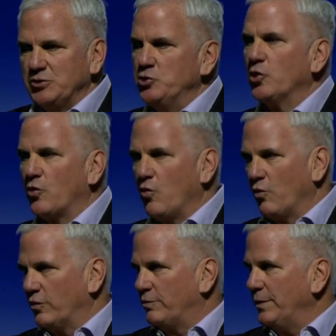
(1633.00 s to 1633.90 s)

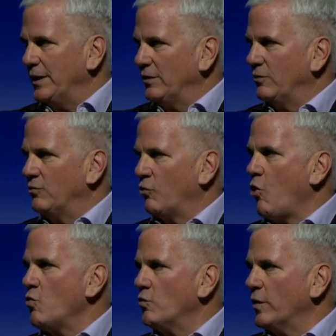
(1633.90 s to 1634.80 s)
unicorns being
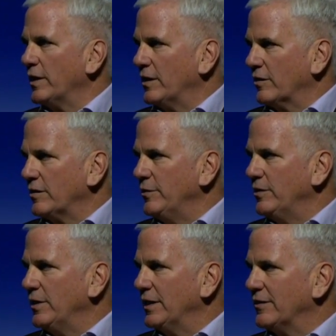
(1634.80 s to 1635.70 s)
grown within our
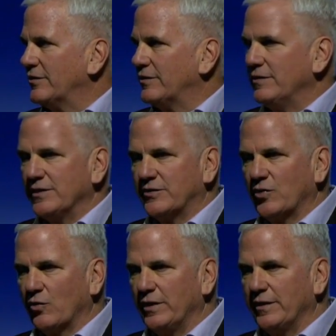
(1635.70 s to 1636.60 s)
community is
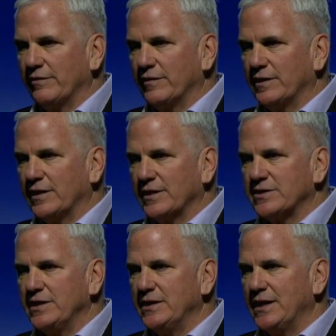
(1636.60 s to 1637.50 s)
totally different. I
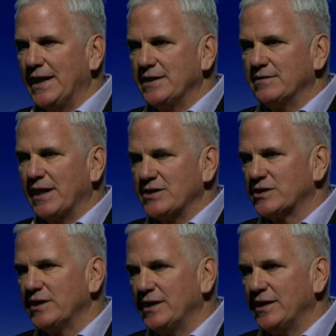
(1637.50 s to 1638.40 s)
see a
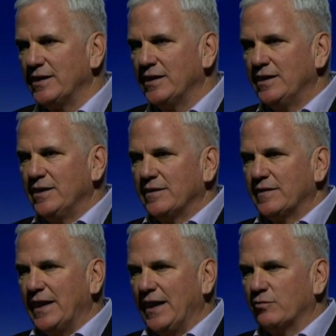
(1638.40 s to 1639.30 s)
city
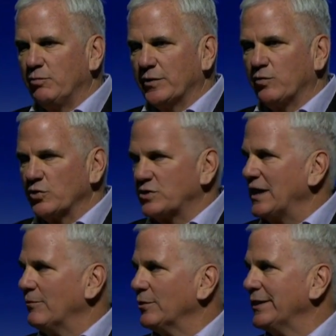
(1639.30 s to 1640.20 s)
that has much more
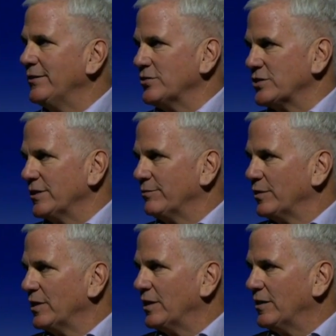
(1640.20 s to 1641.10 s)
stable leadership
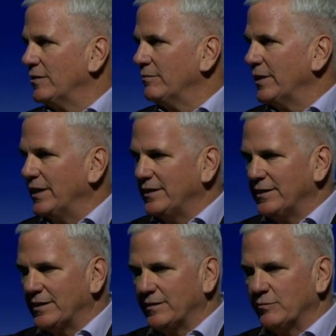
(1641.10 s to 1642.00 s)

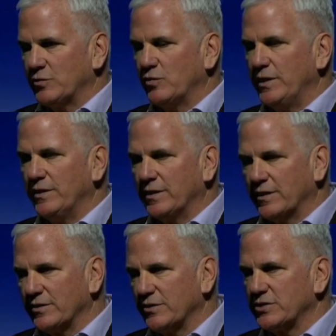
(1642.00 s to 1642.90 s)
between
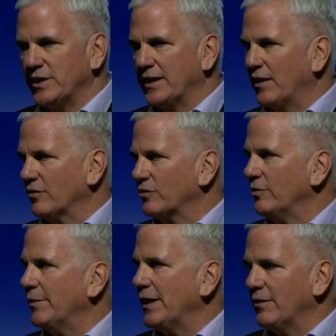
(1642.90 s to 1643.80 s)
our city
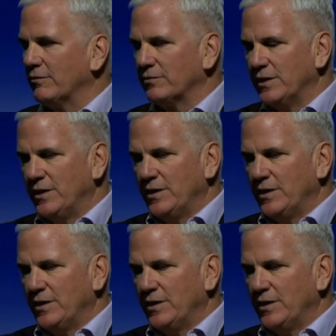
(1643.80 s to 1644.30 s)
council and mayor,